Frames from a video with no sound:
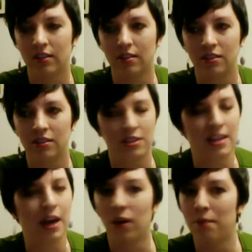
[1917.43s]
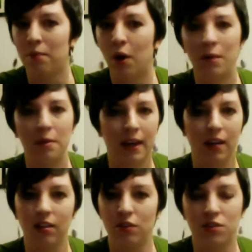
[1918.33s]
just that one moment,
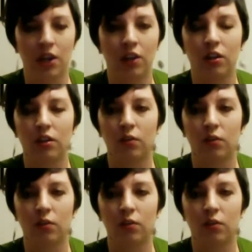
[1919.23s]
man. You saw her